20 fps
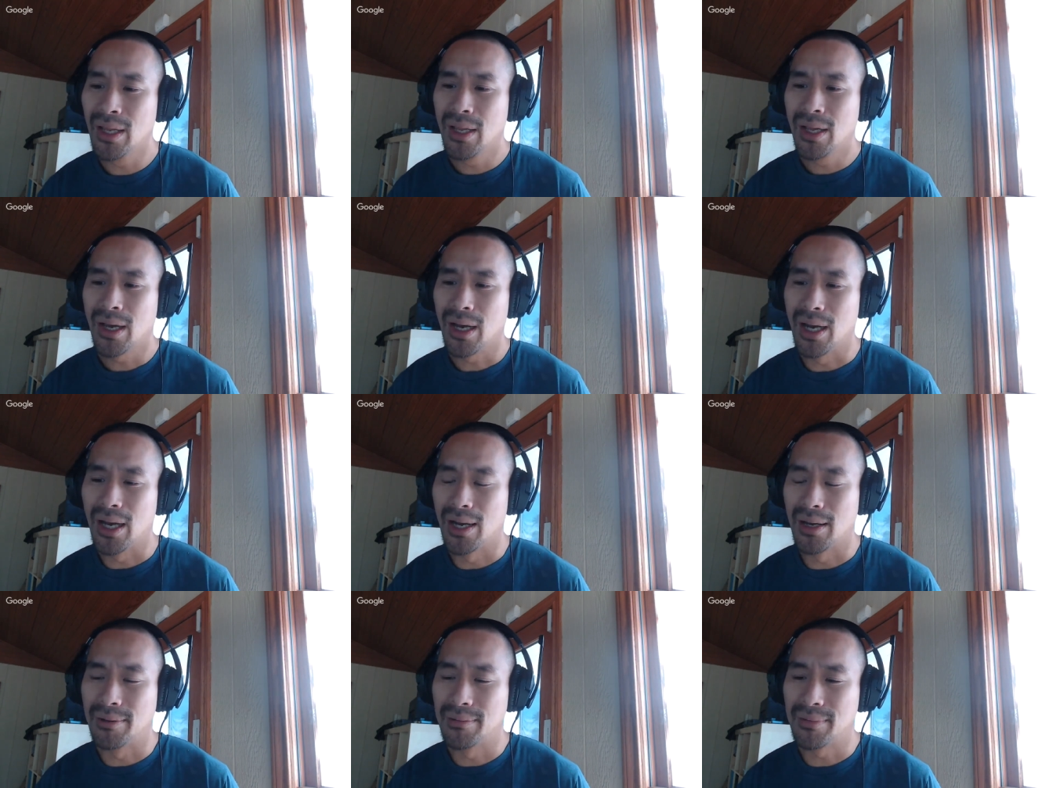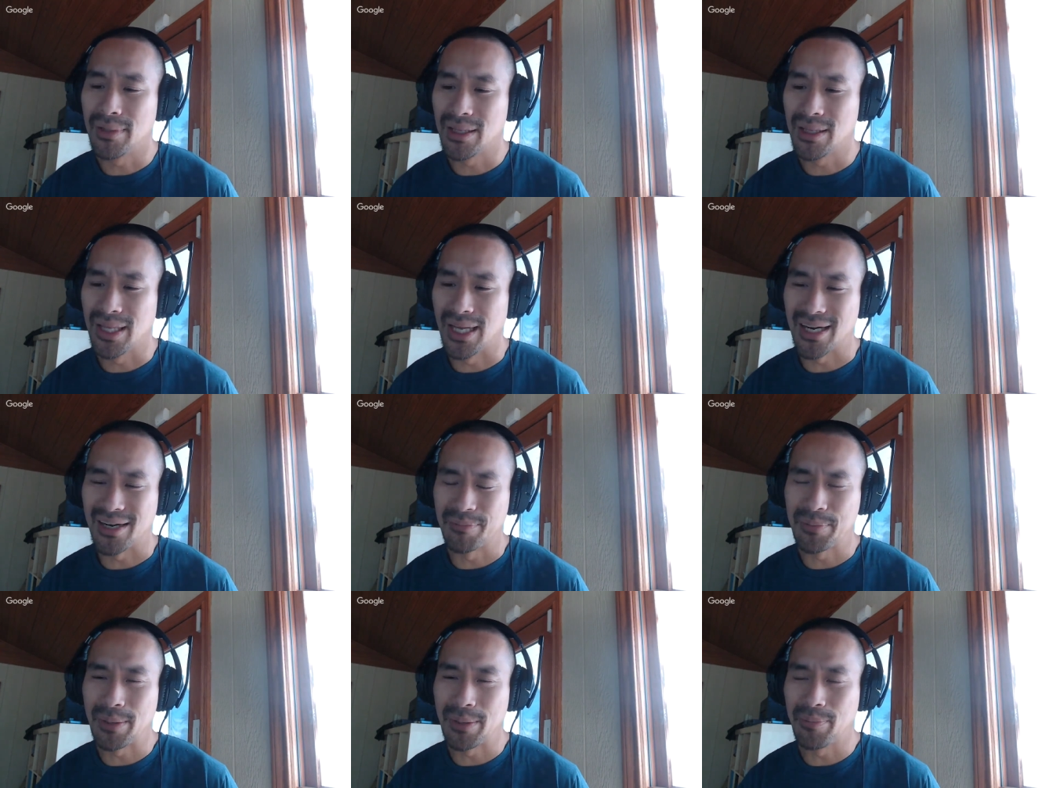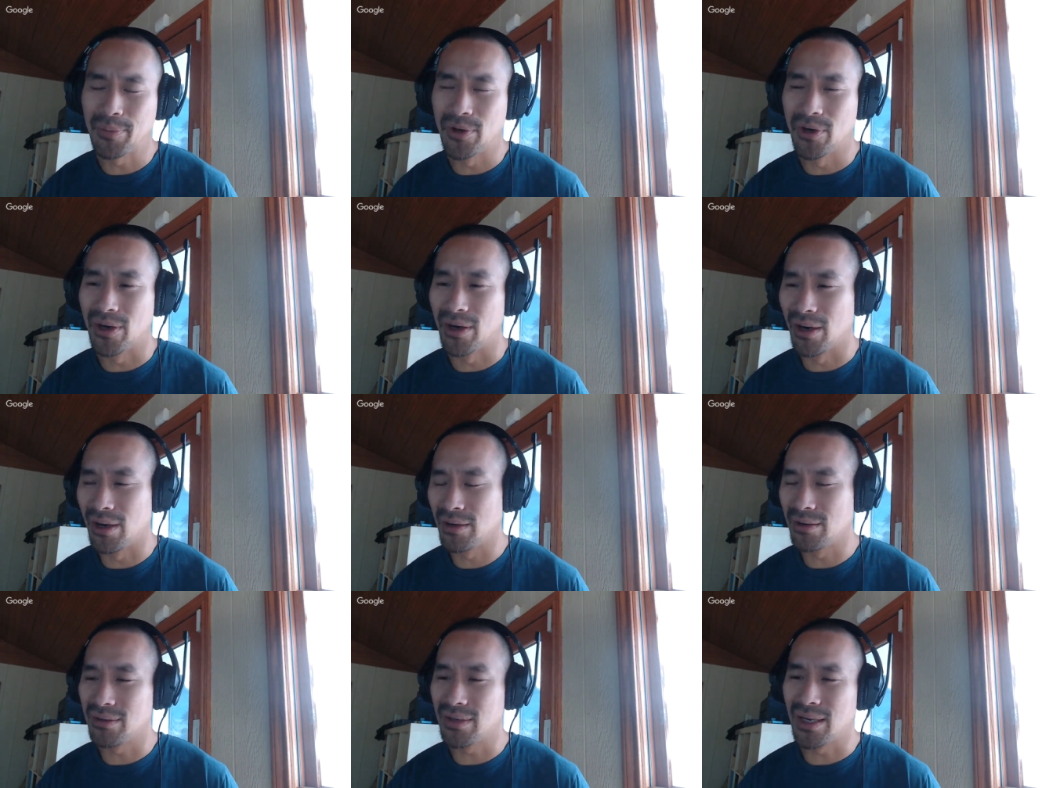A lot of people
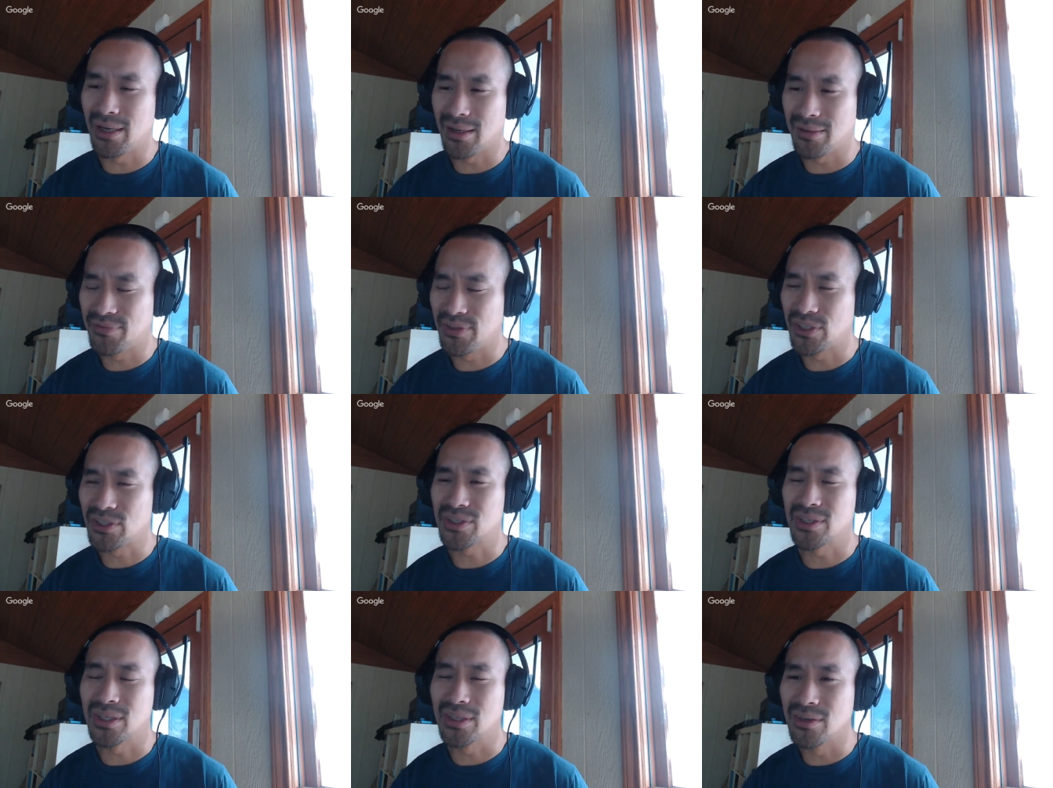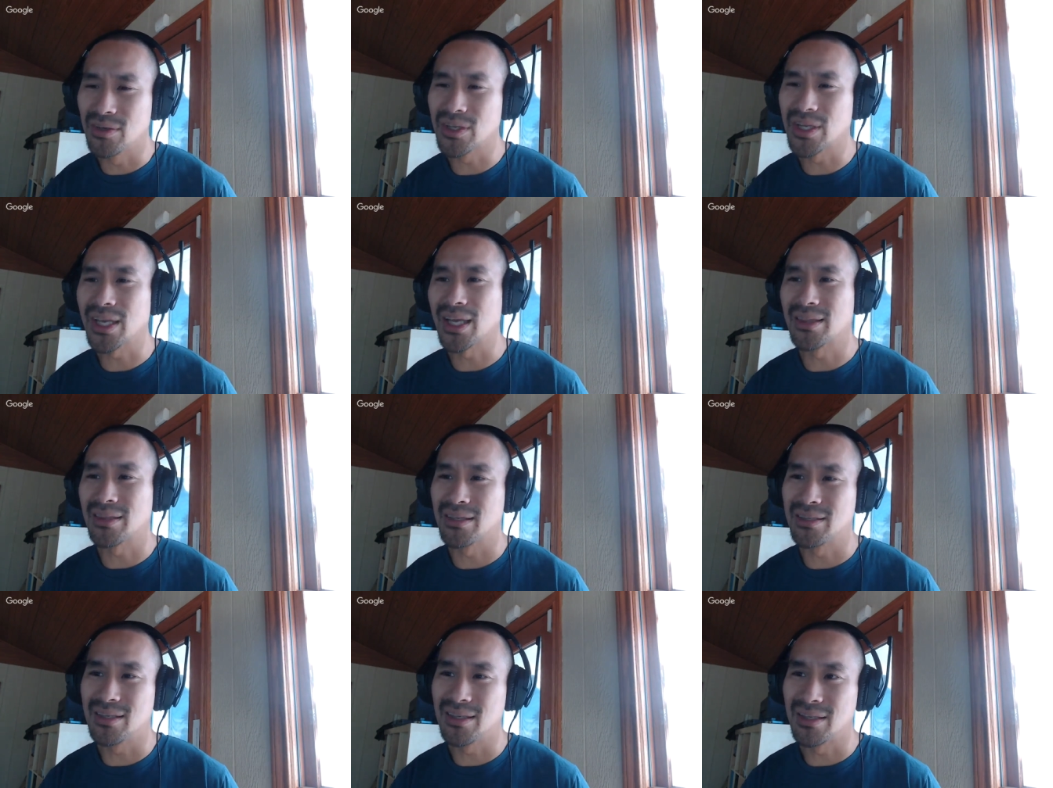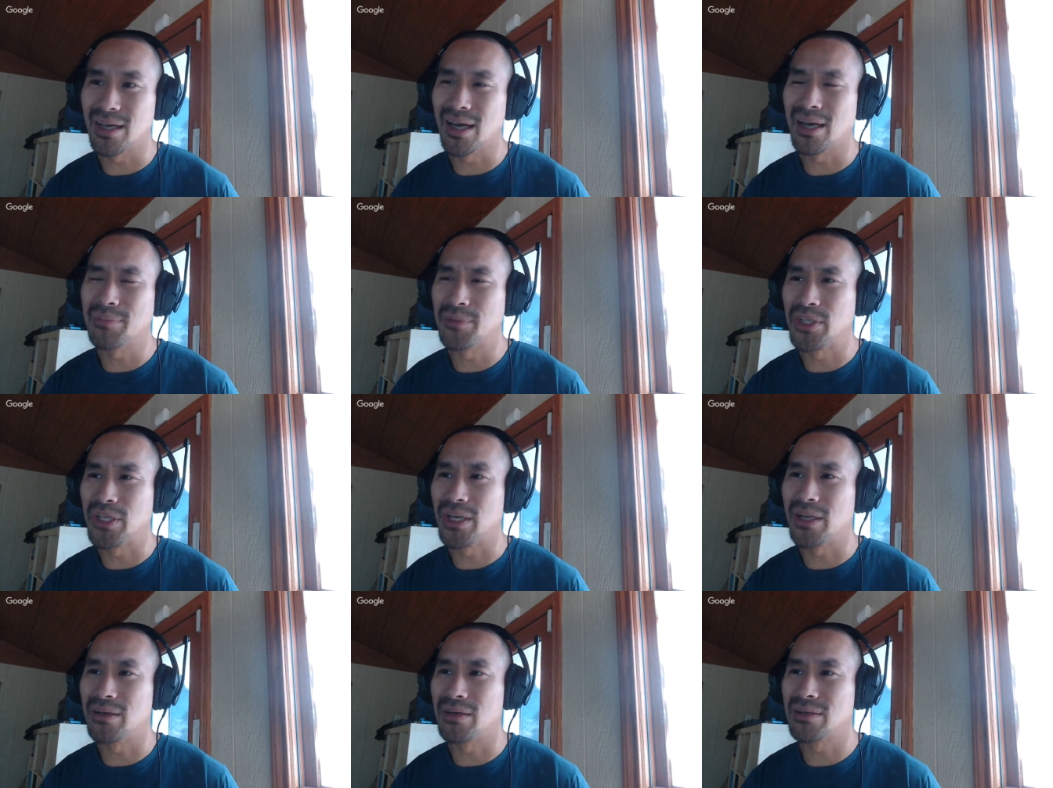aren't obviously looking at the
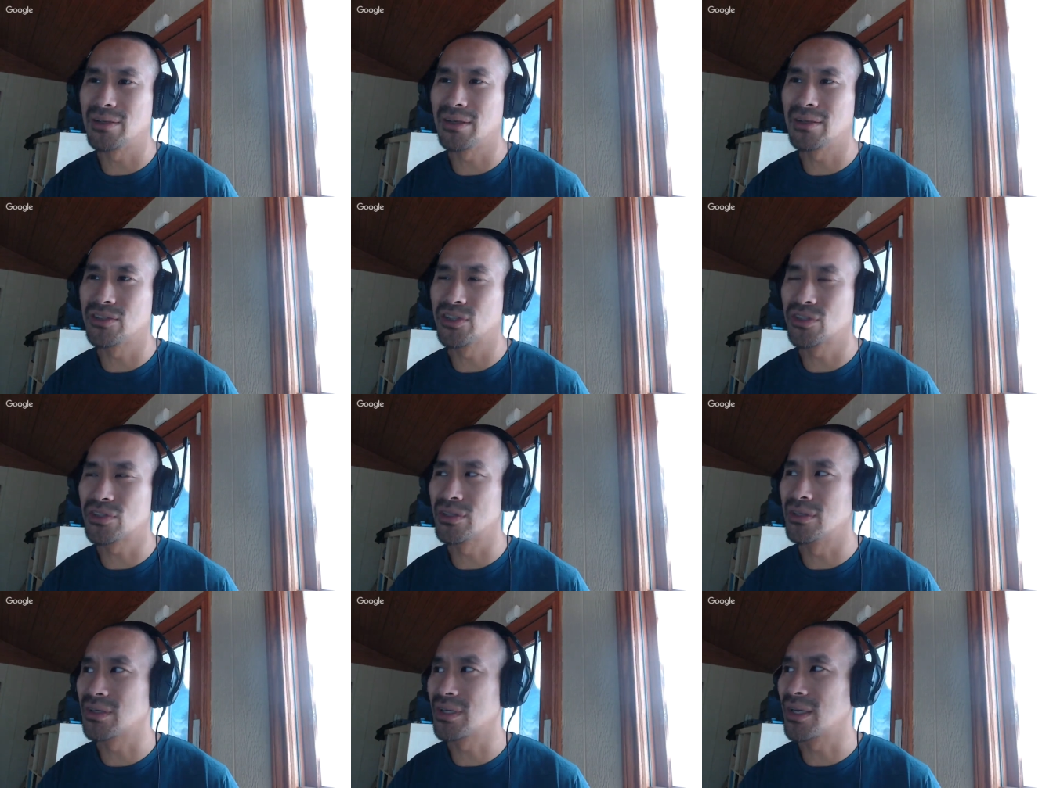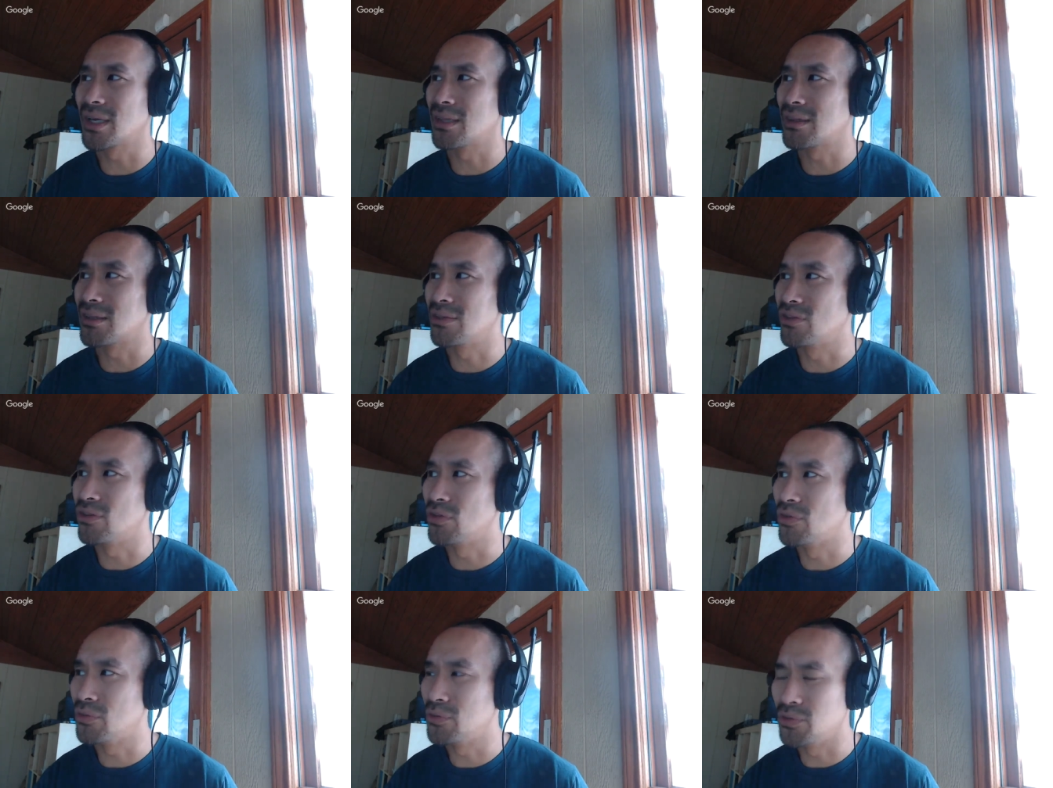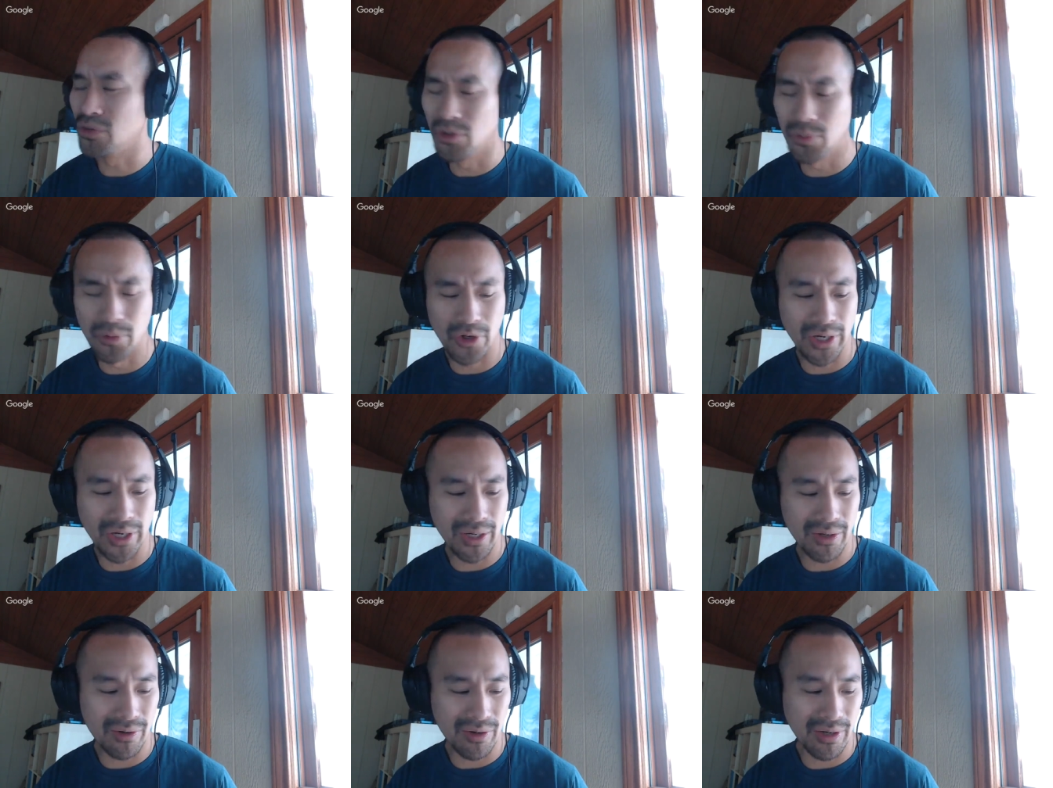denominator; they're just looking at the
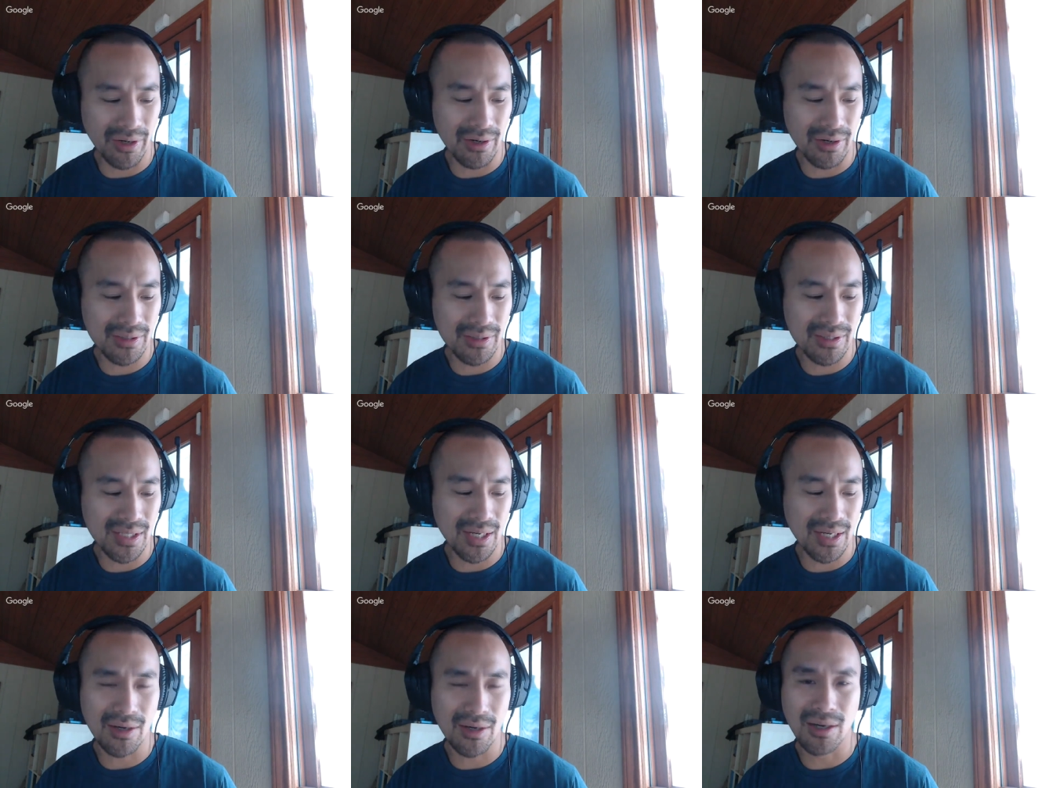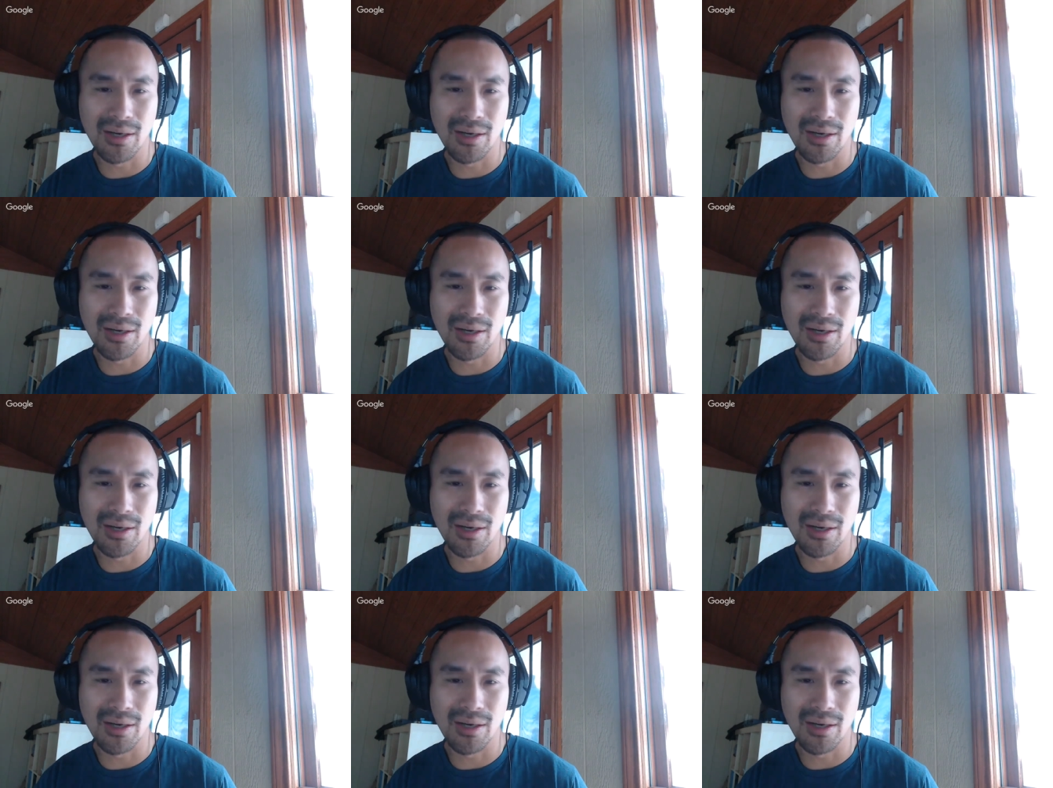numerator here. It's like